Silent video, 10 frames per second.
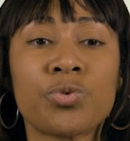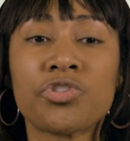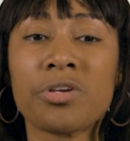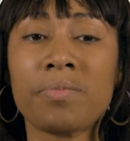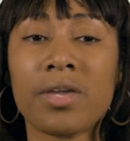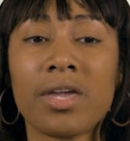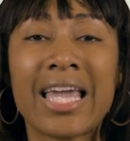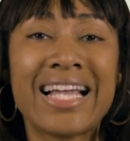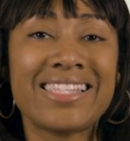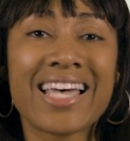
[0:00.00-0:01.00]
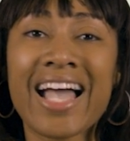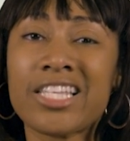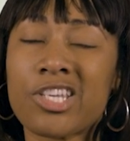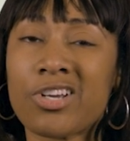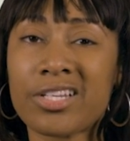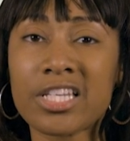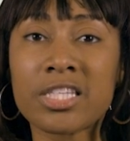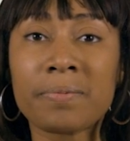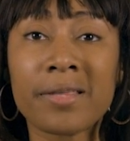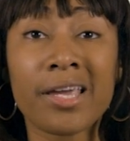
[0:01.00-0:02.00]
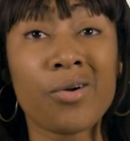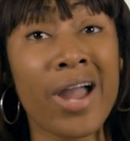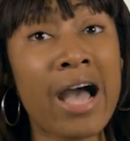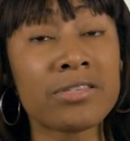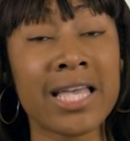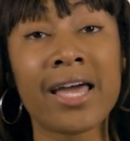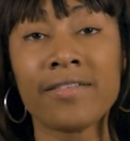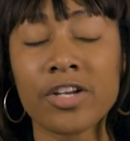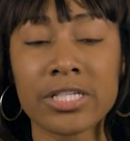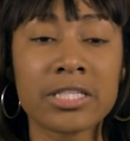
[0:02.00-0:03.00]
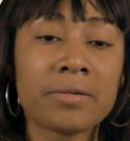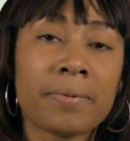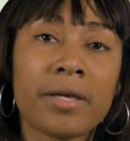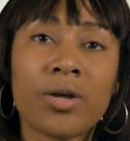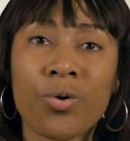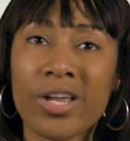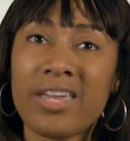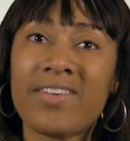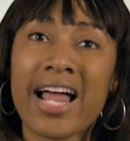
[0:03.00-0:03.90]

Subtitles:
which could be tied to your discipline or outside of your discipline or even